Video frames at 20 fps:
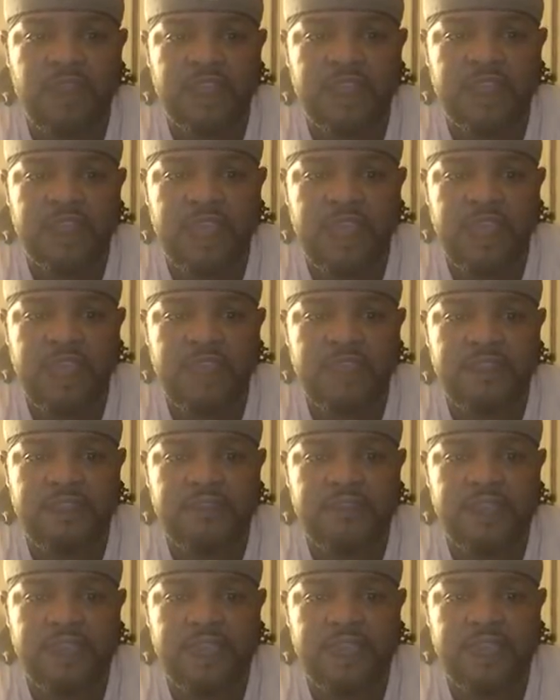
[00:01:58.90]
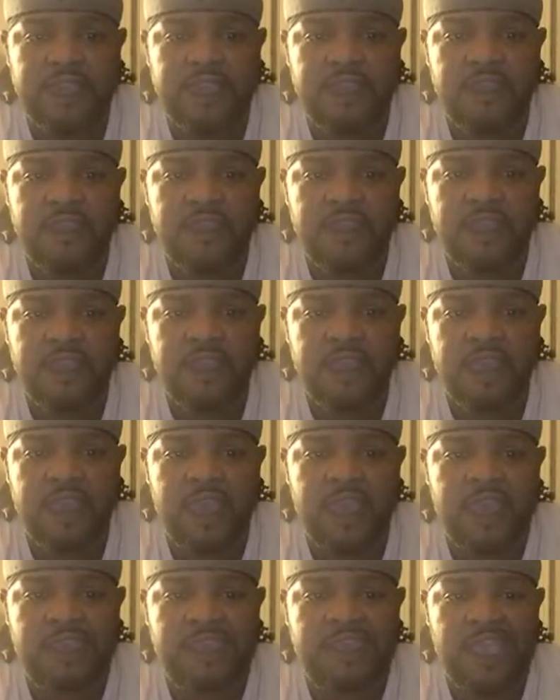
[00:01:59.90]
recognized here
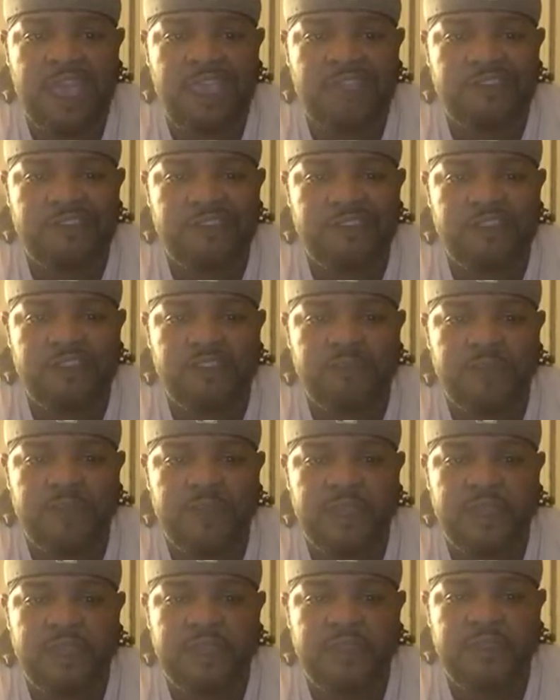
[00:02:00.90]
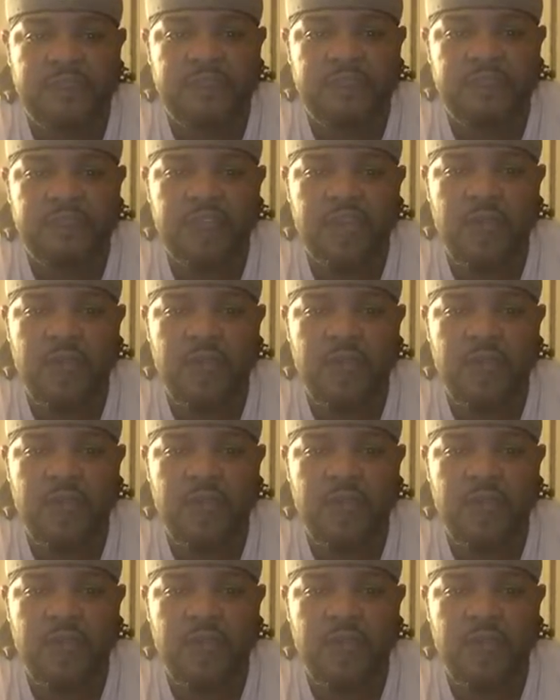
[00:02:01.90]
at dashing speeds.